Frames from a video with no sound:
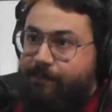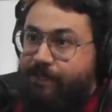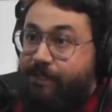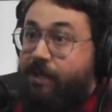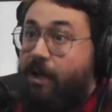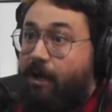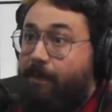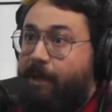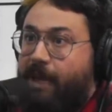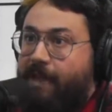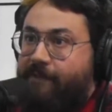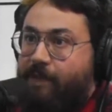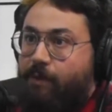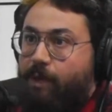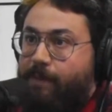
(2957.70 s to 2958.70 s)
to talk about
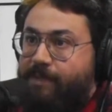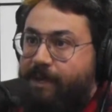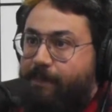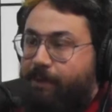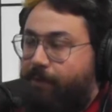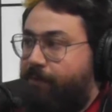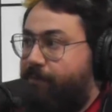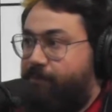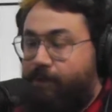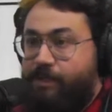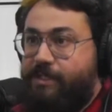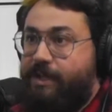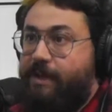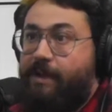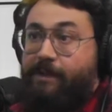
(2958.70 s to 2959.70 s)
having a website built,
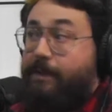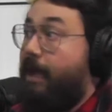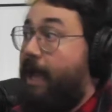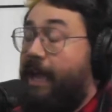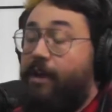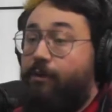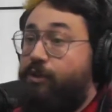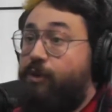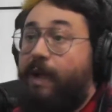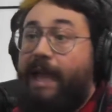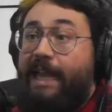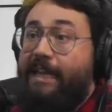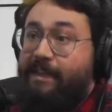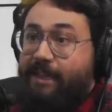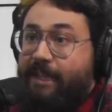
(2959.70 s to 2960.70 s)
first off, I don't do
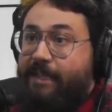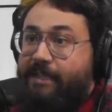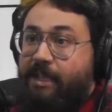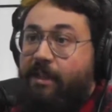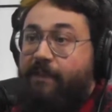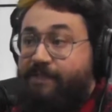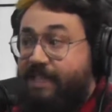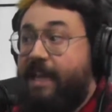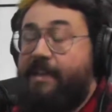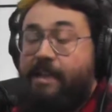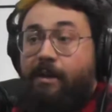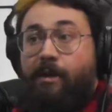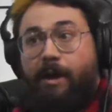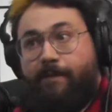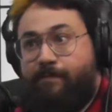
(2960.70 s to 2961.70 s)
anything until I've sat
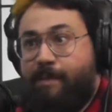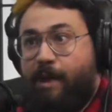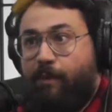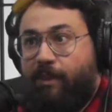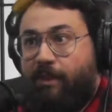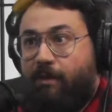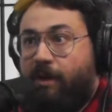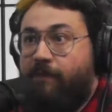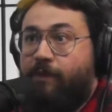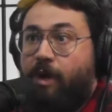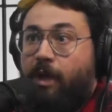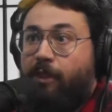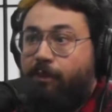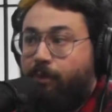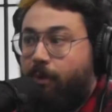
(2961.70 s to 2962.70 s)
down and I've met with you and I've
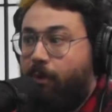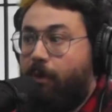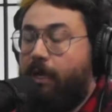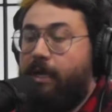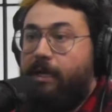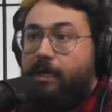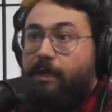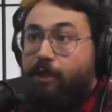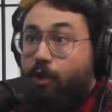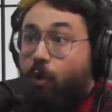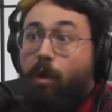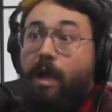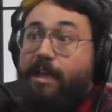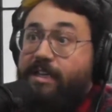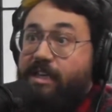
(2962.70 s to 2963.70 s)
gone through
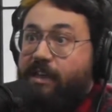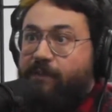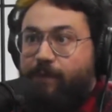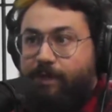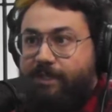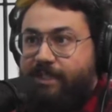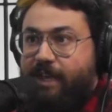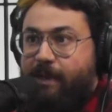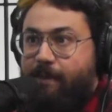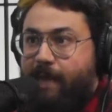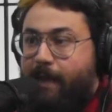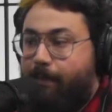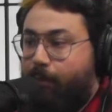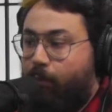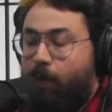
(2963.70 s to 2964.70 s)
your idea for the
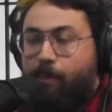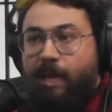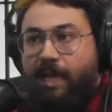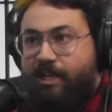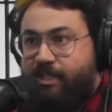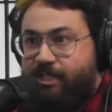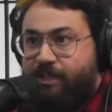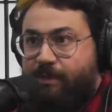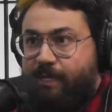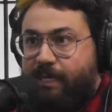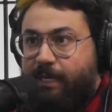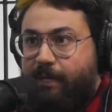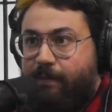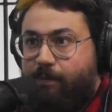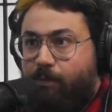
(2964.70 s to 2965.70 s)
sitemap. What pages do we
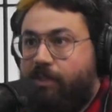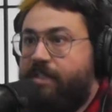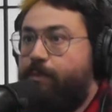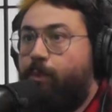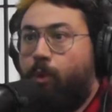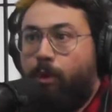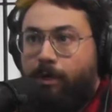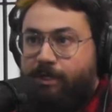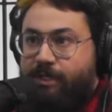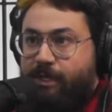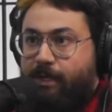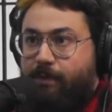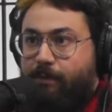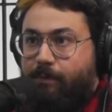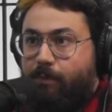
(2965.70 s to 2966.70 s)
need? What's important to
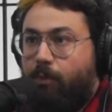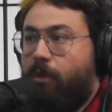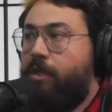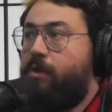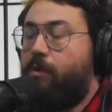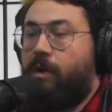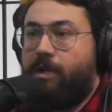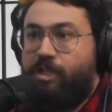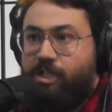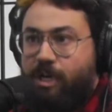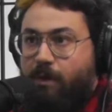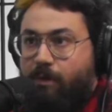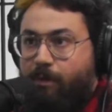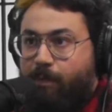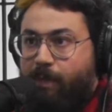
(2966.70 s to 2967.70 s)
you? What do you want to
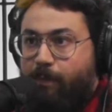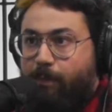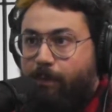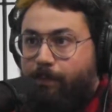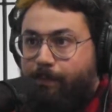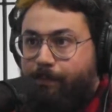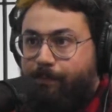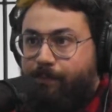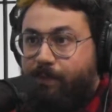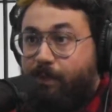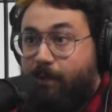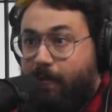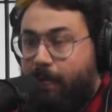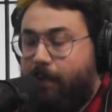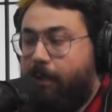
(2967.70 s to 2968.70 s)
share with people?
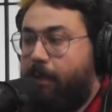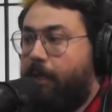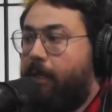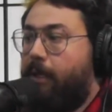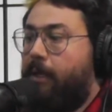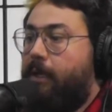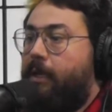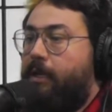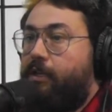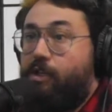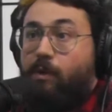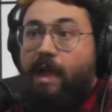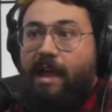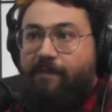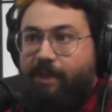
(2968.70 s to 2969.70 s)
Okay. Do
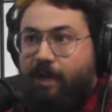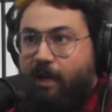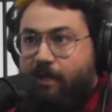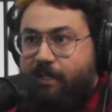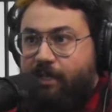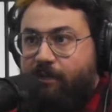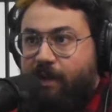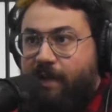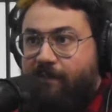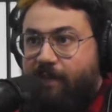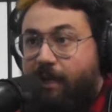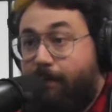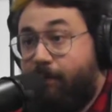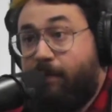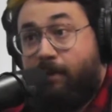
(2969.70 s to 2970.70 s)
you have the content drafted
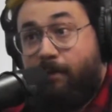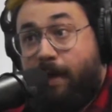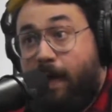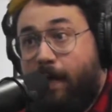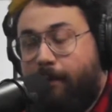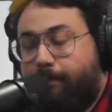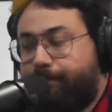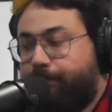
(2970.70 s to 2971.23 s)
up? Do you not?